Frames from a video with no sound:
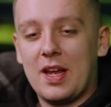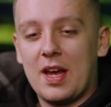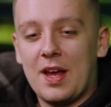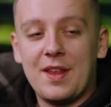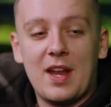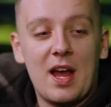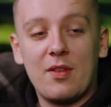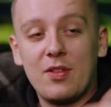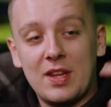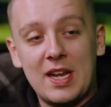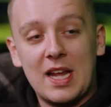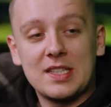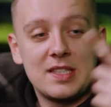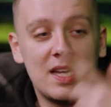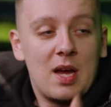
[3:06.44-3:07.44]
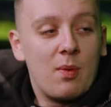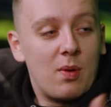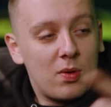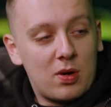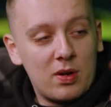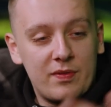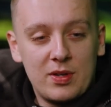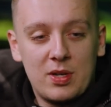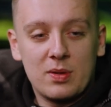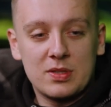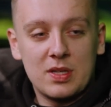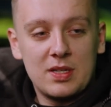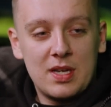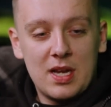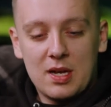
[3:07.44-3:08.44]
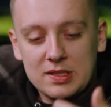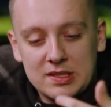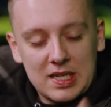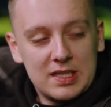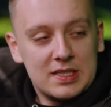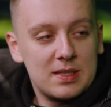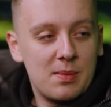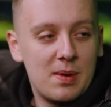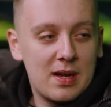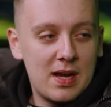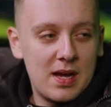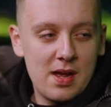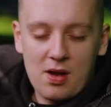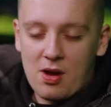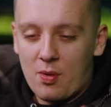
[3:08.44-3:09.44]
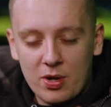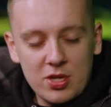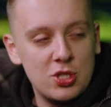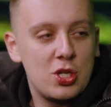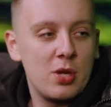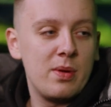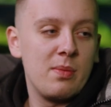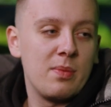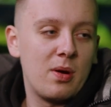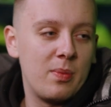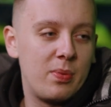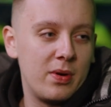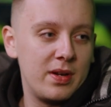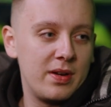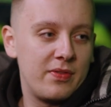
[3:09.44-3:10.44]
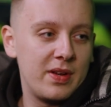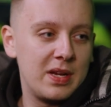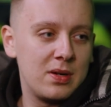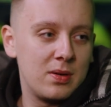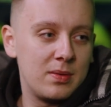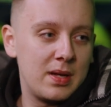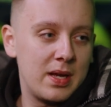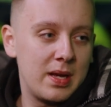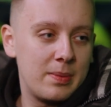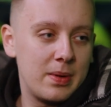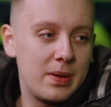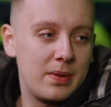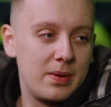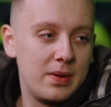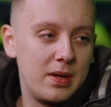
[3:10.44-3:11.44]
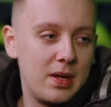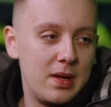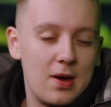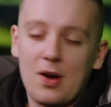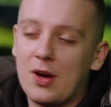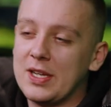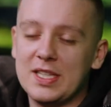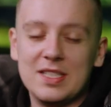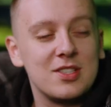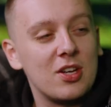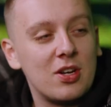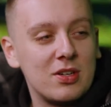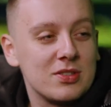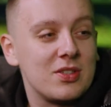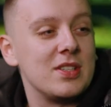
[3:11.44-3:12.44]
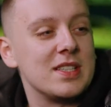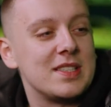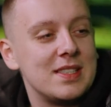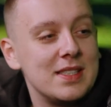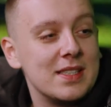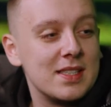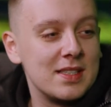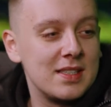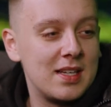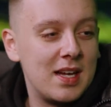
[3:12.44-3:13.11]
And then the next day I woke up, the video was on there, I was texting my guy, oh, what you doing, bro? Putting the thing up there, bro. Oh, these girls going to see it and